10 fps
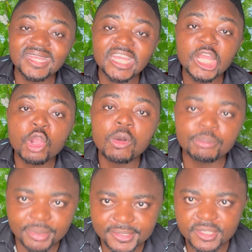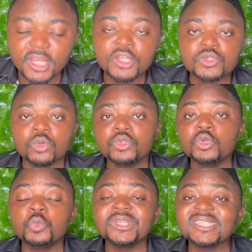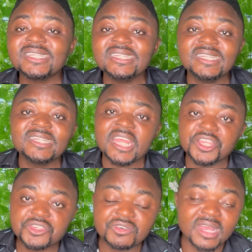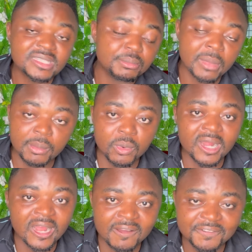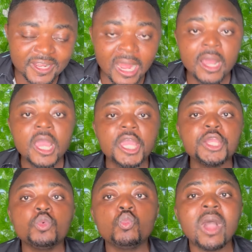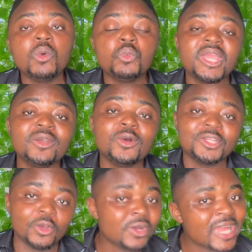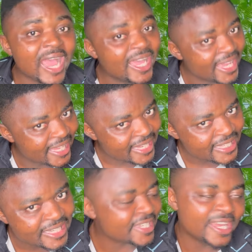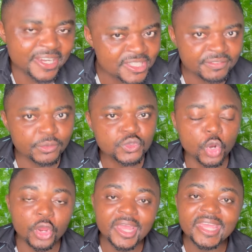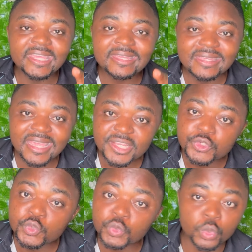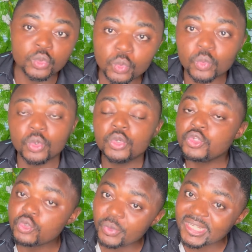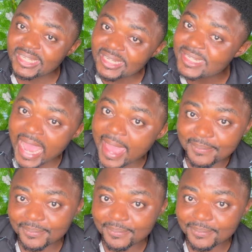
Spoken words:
incomplete. So you will still need Nigeria, Zimbabwe, and Africa in one way or the other in the nearest future. In case you don't know, you will need them.